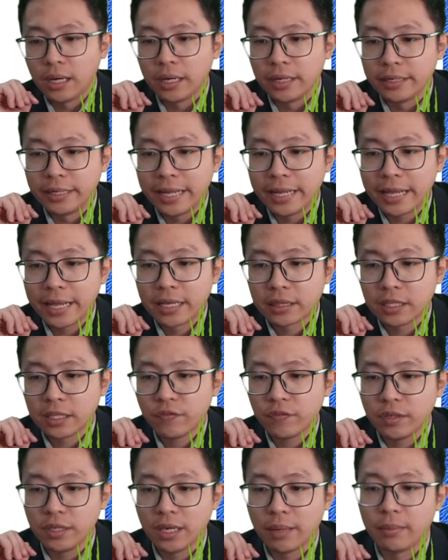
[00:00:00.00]

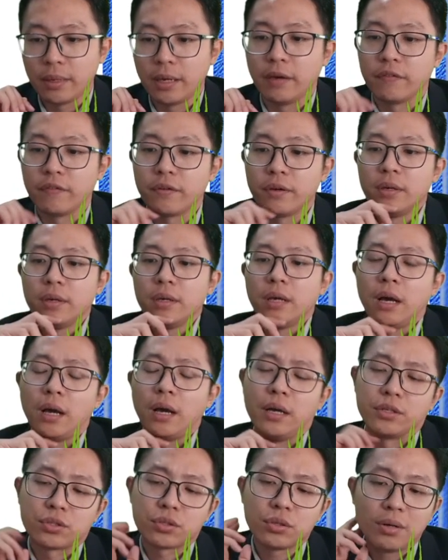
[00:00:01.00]
negative EMF.
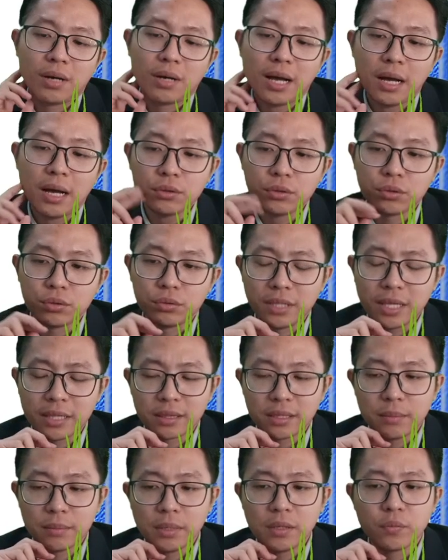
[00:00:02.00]
So how to
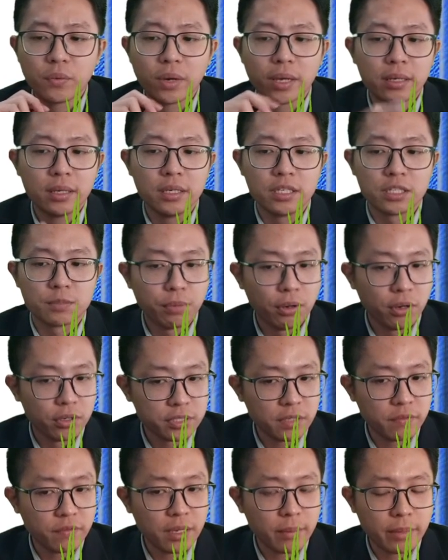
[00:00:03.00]
determine whether it's
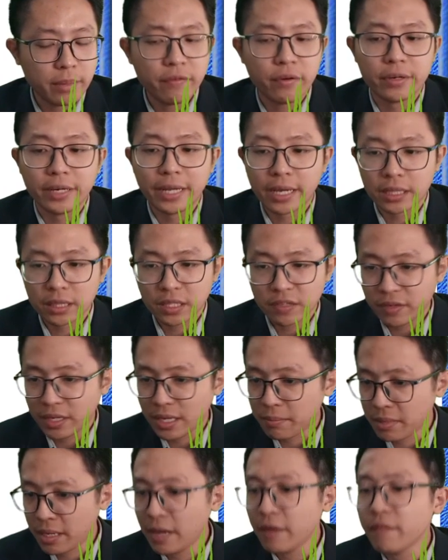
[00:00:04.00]
positive EMF or negative
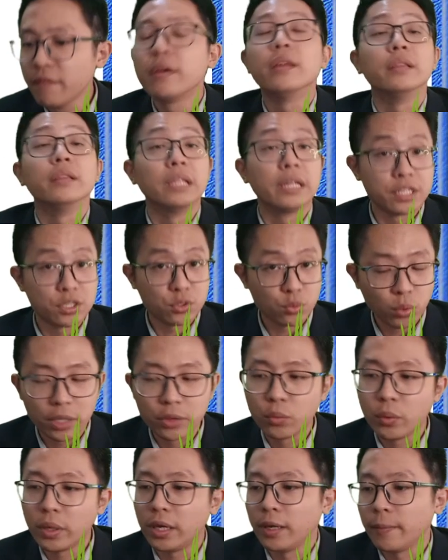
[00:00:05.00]
EMF? There is
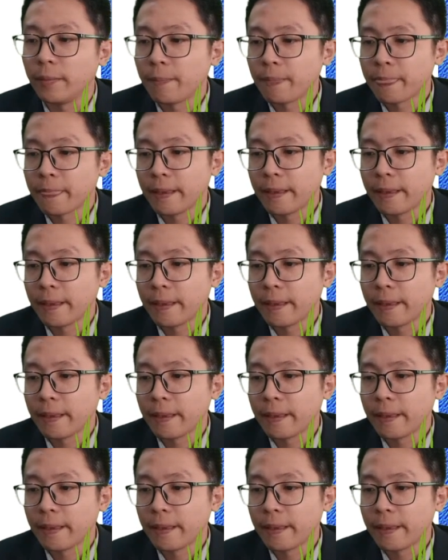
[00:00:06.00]
one way.